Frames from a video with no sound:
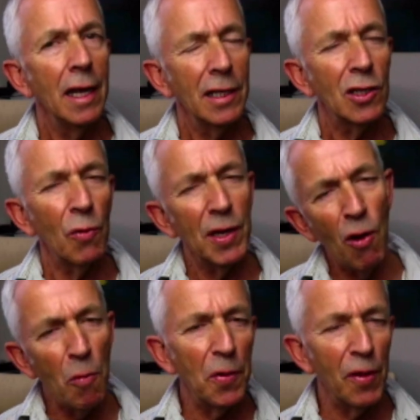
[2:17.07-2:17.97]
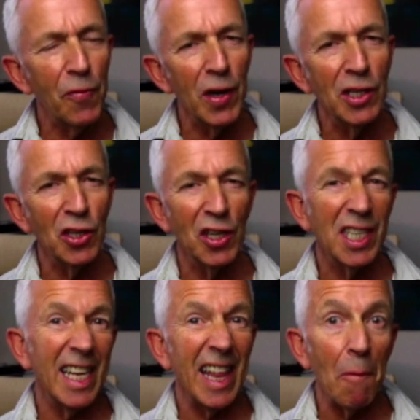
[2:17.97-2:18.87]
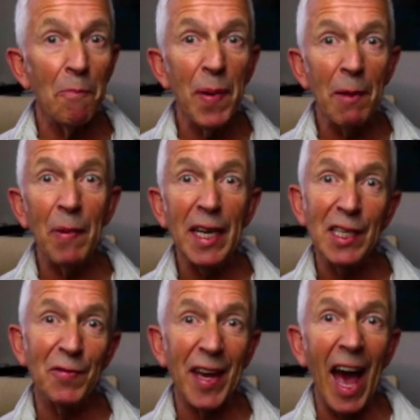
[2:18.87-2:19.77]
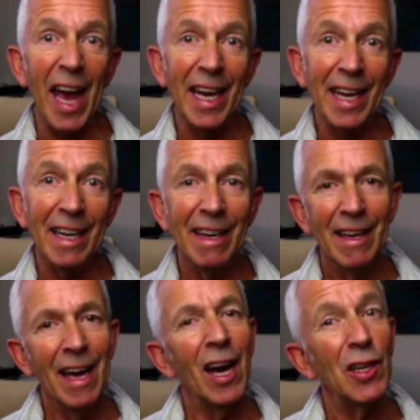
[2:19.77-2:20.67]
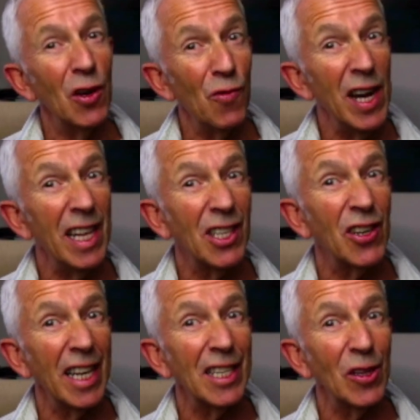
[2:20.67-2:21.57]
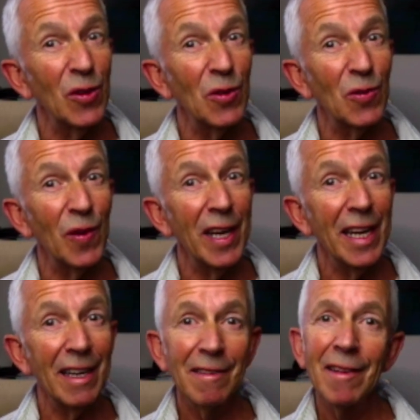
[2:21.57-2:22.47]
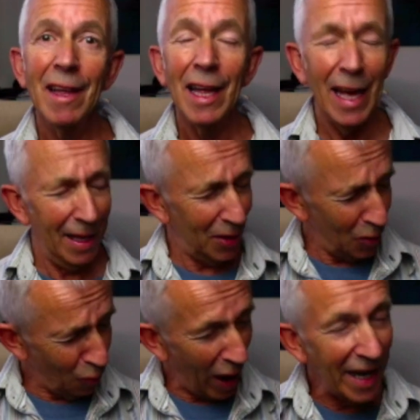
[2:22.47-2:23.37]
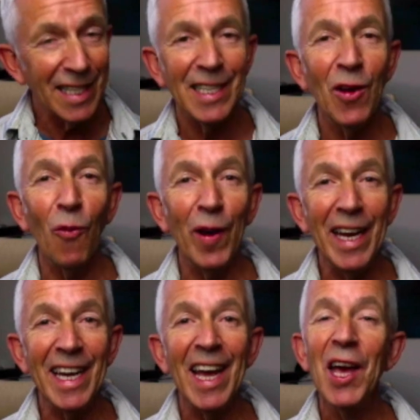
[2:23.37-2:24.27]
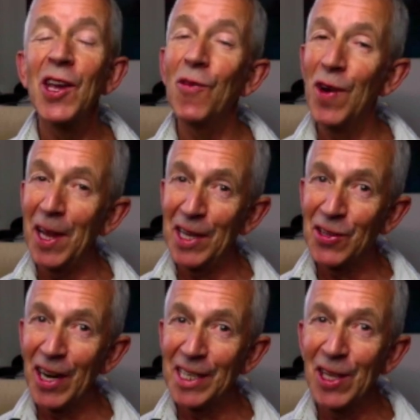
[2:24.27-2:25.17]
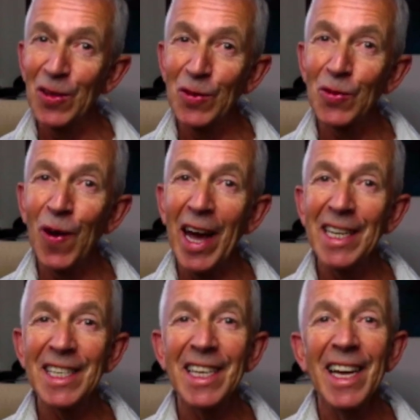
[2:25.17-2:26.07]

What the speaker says: So when you open the fridge and you see that big piece of cake and you're really trying to lose weight, you're really trying to lose weight,